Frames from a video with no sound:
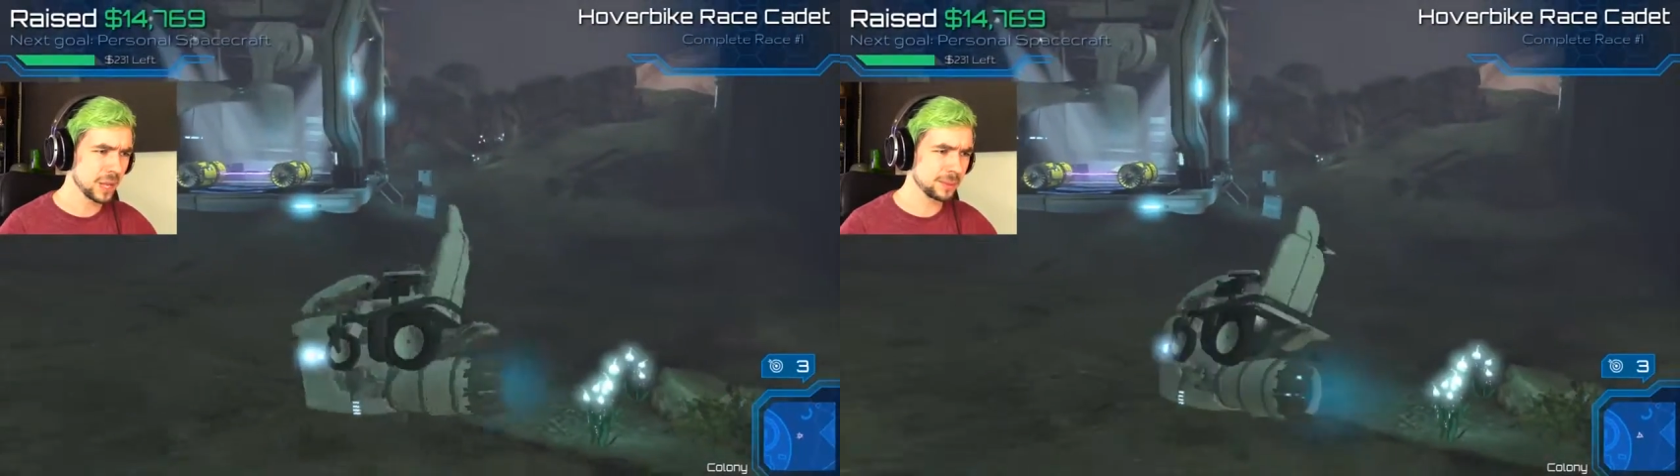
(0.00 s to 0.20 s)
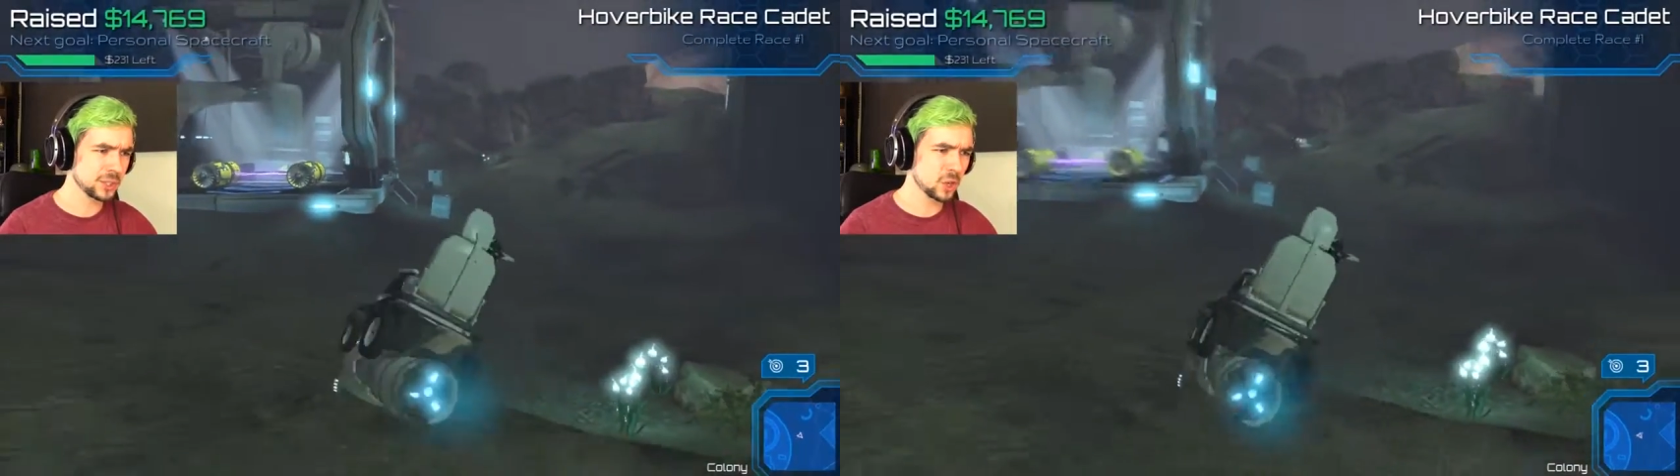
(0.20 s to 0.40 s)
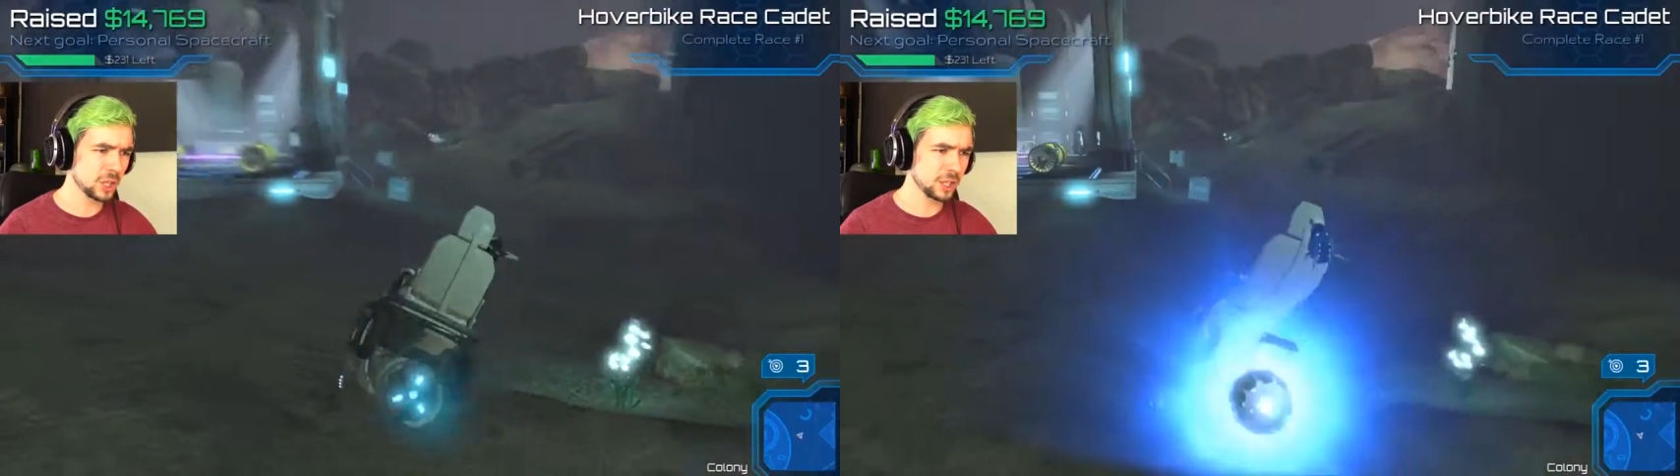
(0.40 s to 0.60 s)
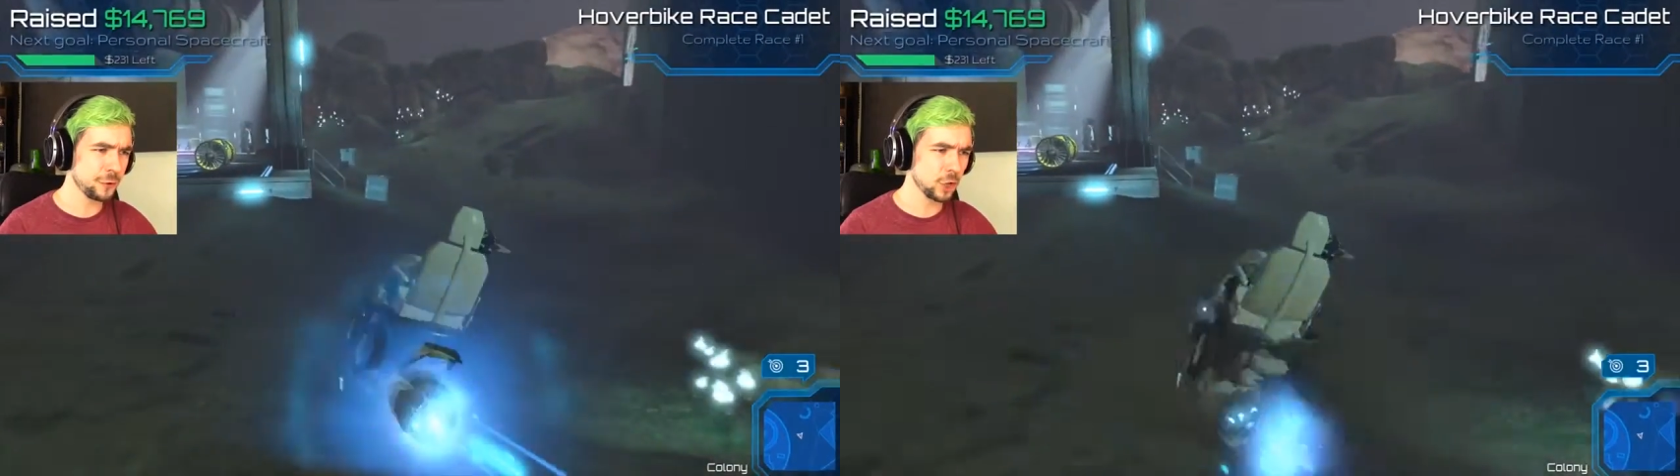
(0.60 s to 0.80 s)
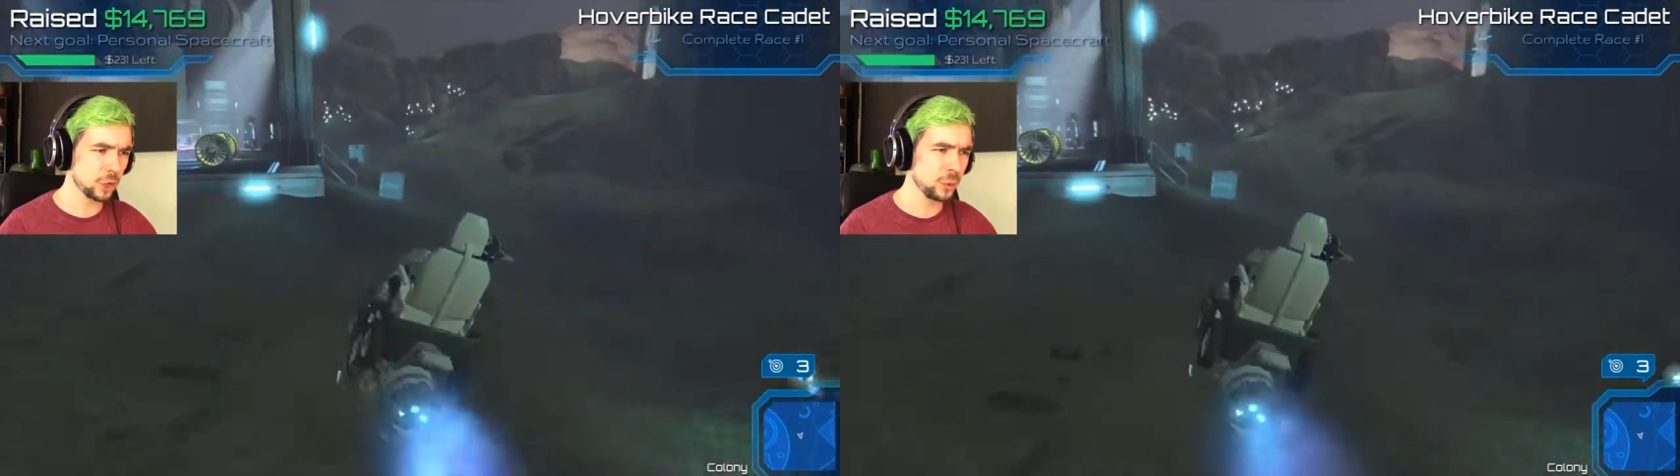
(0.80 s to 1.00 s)
I'm stuck in the
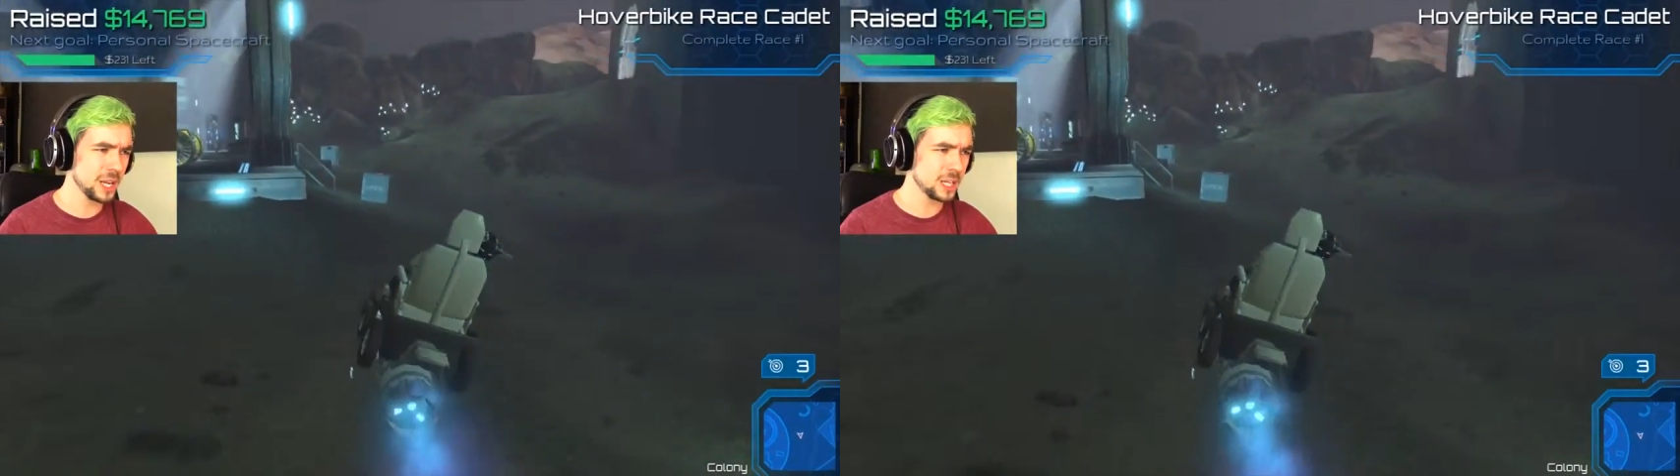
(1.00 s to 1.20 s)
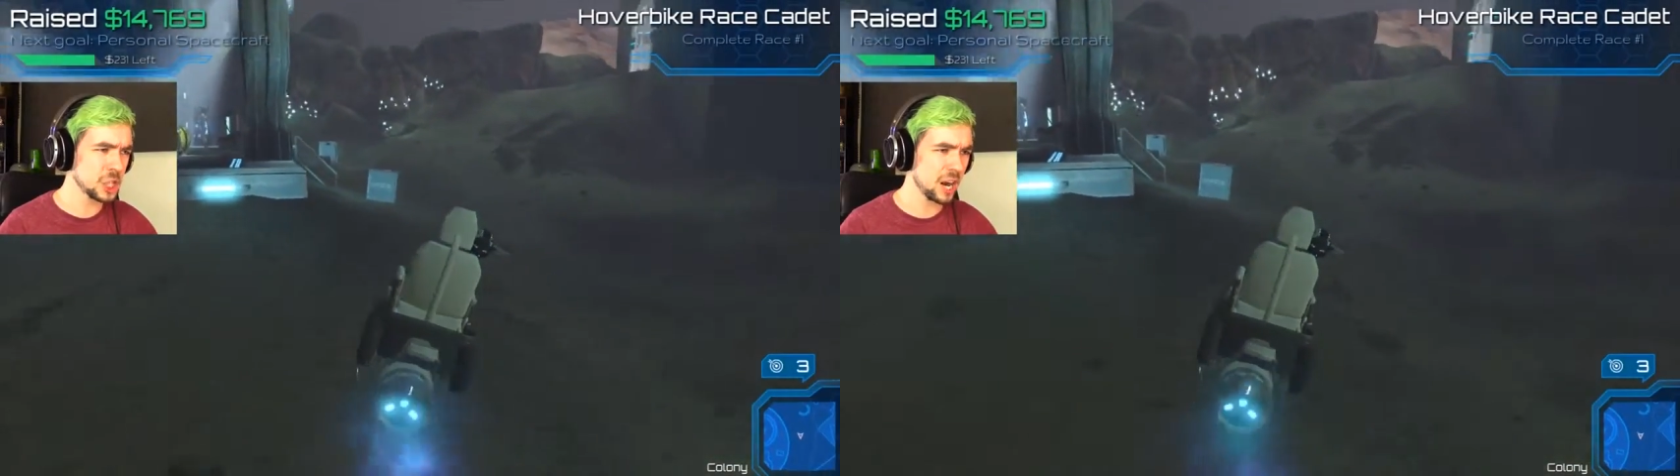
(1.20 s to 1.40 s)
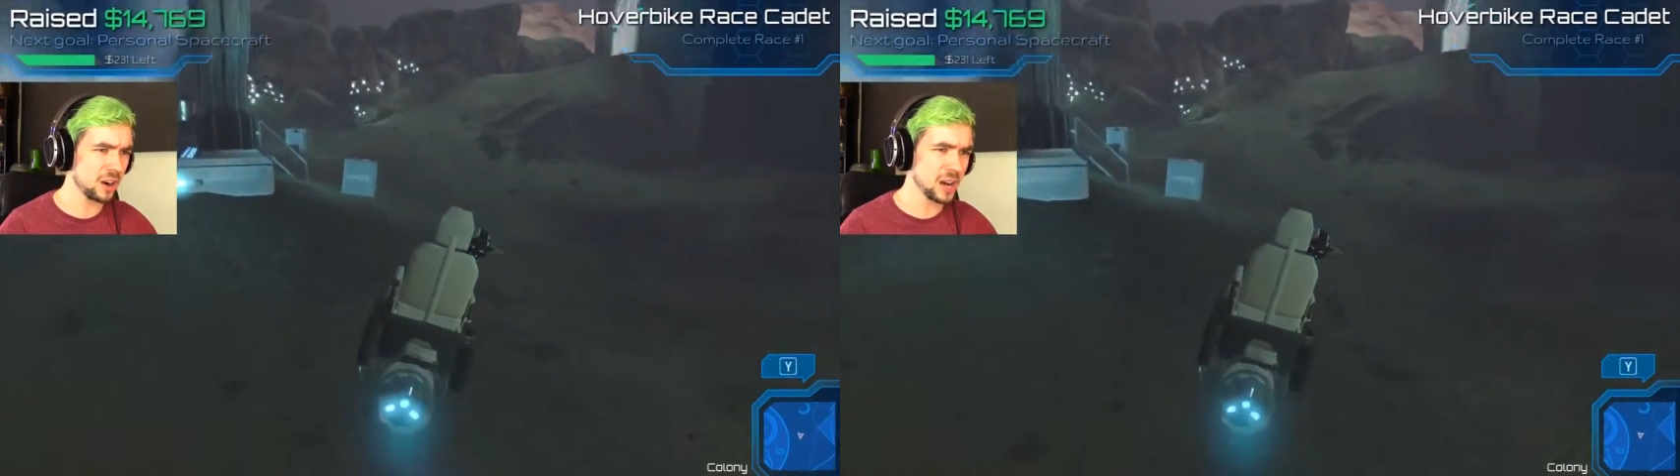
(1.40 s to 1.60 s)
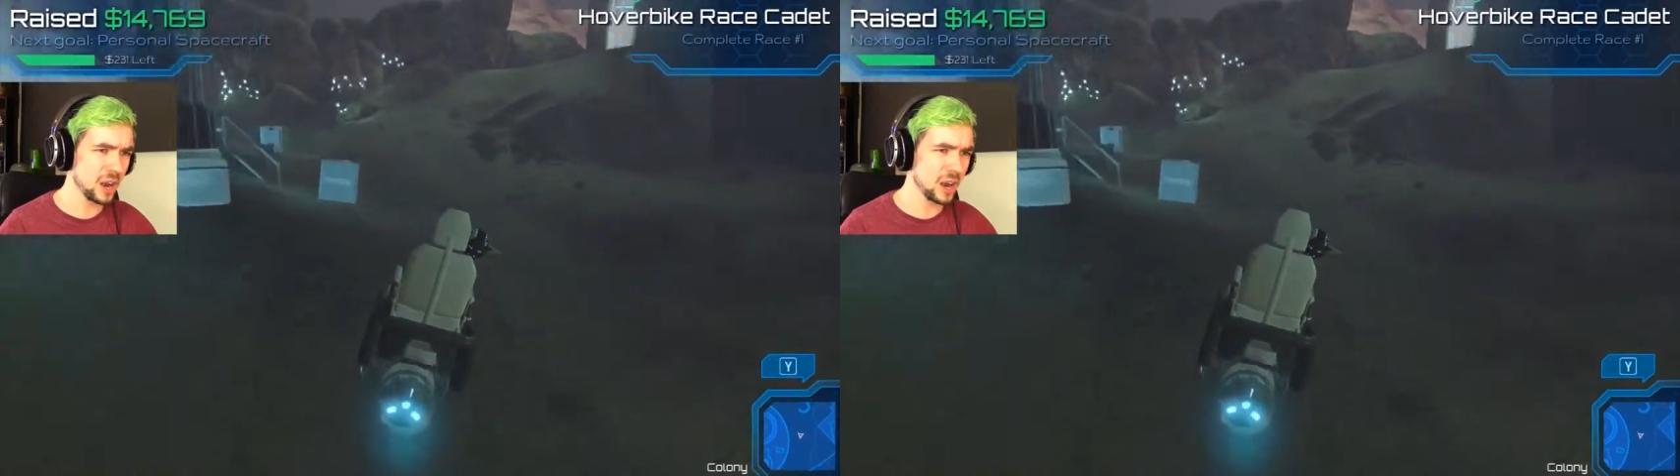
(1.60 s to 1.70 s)
fucking wheelchair